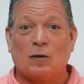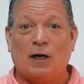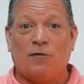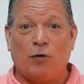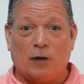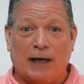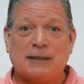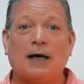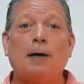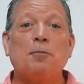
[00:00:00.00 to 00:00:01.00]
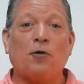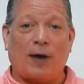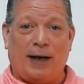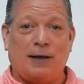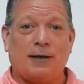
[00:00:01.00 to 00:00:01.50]
And if you'd like to
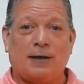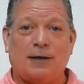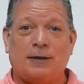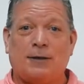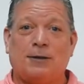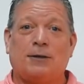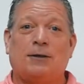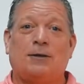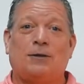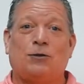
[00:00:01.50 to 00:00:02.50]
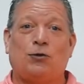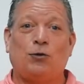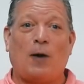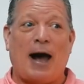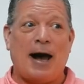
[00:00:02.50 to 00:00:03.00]
upgrade
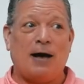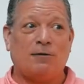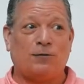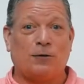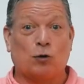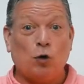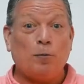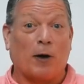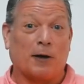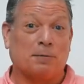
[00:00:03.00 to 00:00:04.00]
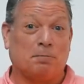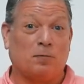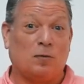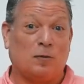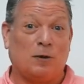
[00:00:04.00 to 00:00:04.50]
to have the cool
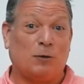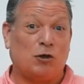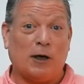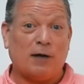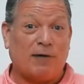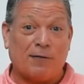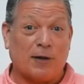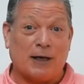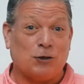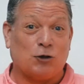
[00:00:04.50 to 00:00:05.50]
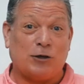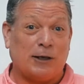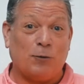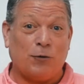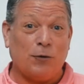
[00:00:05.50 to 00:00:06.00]
part, the majority of everything I just
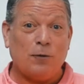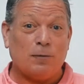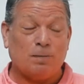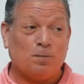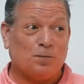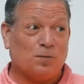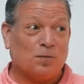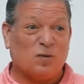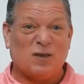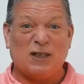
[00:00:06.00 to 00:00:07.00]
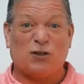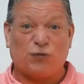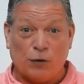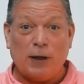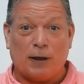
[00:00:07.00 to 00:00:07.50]
shared with you is
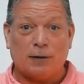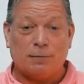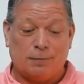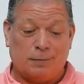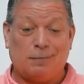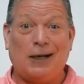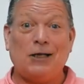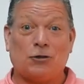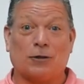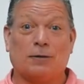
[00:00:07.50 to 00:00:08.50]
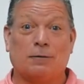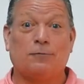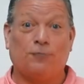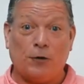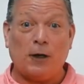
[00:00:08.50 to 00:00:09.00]
free. Nature,
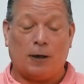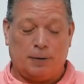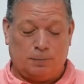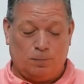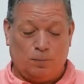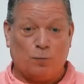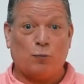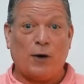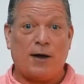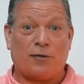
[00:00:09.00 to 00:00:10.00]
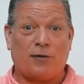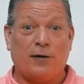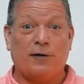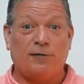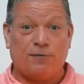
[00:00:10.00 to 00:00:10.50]
free. Breath,
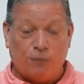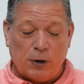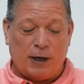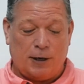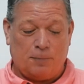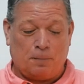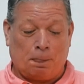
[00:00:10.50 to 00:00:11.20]
free.